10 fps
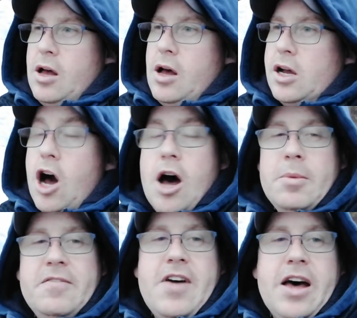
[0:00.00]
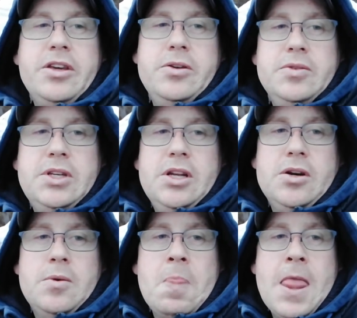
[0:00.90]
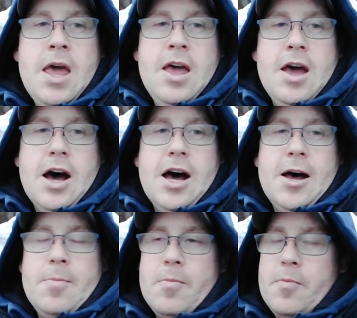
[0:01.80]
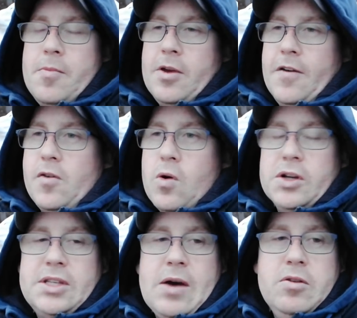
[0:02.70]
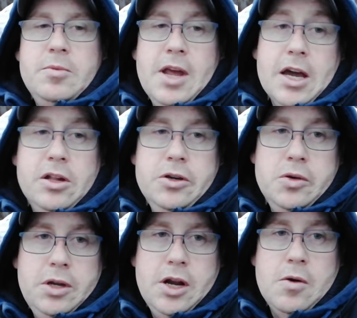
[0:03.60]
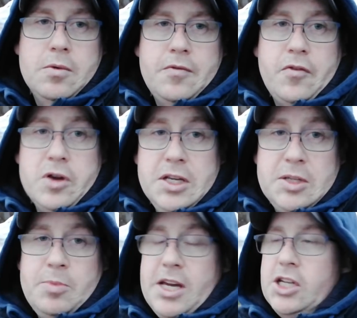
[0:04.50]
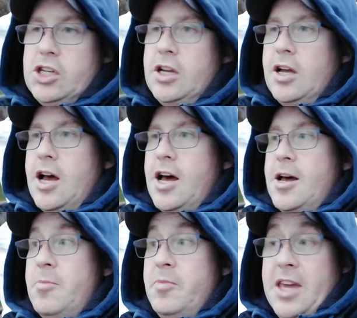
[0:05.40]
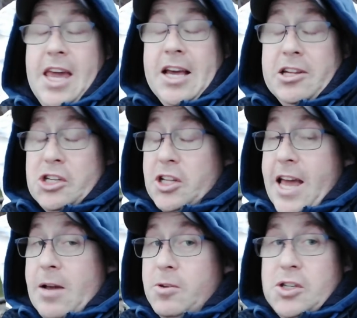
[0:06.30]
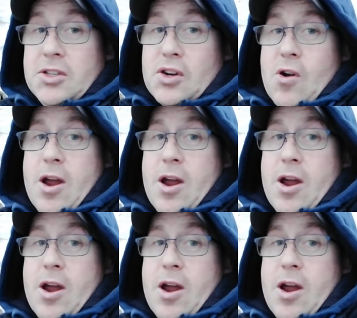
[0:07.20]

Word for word: common values, you know. Of course, that would include, you know, free speech. The English language is a great